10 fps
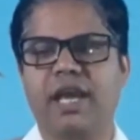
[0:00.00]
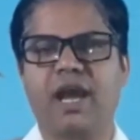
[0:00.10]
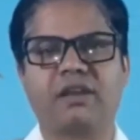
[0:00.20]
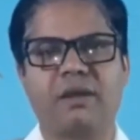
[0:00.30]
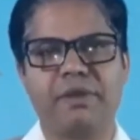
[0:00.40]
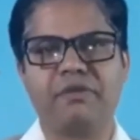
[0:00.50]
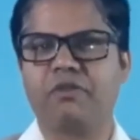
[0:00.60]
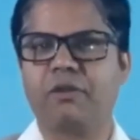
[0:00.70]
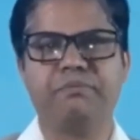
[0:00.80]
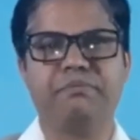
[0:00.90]
are coming
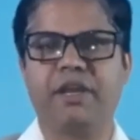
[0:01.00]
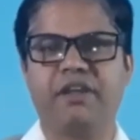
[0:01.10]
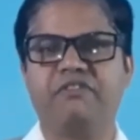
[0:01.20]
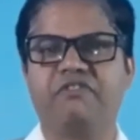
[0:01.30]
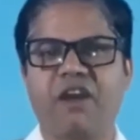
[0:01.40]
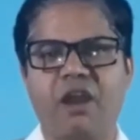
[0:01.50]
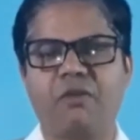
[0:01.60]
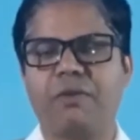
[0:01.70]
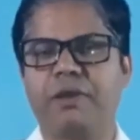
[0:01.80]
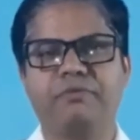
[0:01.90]
from very
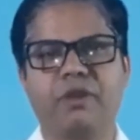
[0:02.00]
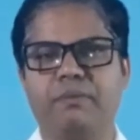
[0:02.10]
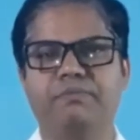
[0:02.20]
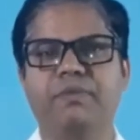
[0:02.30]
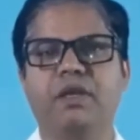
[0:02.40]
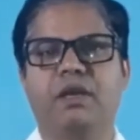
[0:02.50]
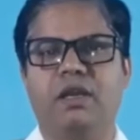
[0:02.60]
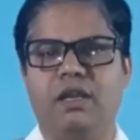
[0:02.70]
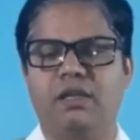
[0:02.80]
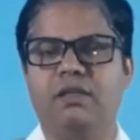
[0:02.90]
far away from
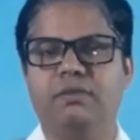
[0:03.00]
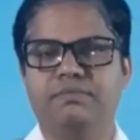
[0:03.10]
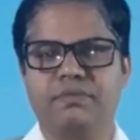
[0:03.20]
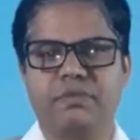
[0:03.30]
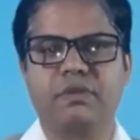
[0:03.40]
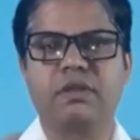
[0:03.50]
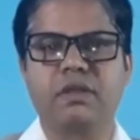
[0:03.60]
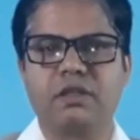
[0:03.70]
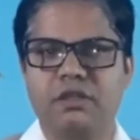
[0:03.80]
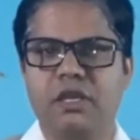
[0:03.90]

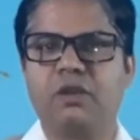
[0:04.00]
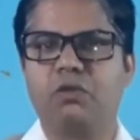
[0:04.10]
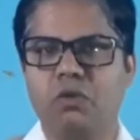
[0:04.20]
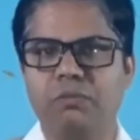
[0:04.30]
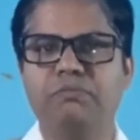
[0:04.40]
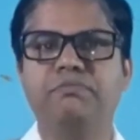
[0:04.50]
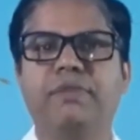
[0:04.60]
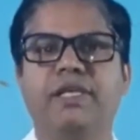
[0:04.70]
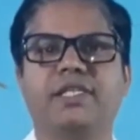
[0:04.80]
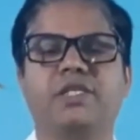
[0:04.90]
their home
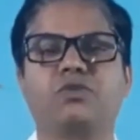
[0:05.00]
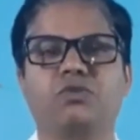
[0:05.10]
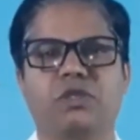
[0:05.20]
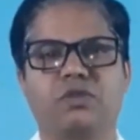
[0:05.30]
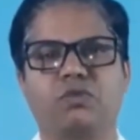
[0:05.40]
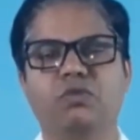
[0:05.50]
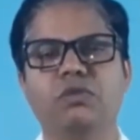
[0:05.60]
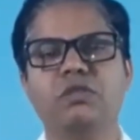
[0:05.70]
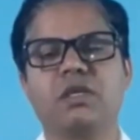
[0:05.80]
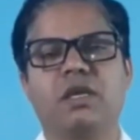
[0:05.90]
places to the
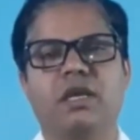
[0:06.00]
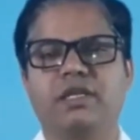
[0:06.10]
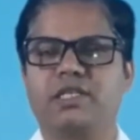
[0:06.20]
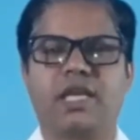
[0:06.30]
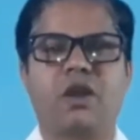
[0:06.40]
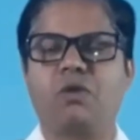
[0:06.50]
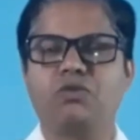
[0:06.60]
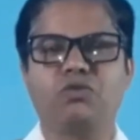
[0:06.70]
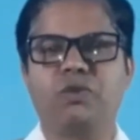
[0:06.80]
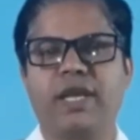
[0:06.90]
schools. It's
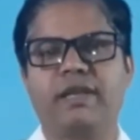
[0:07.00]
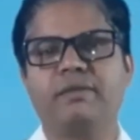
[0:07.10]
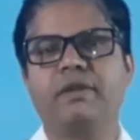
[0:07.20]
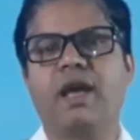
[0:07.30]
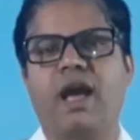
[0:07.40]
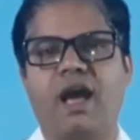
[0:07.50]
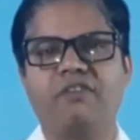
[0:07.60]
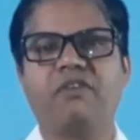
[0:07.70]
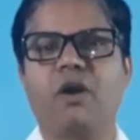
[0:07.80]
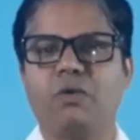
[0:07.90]
around 2.5
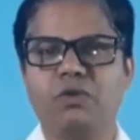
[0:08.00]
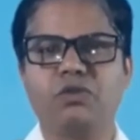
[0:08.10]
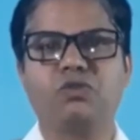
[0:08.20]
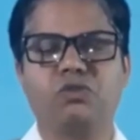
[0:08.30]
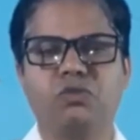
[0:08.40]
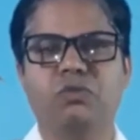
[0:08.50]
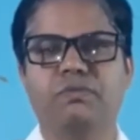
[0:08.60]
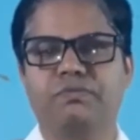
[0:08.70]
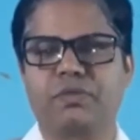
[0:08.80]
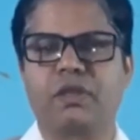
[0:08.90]
hours
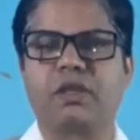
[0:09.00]
to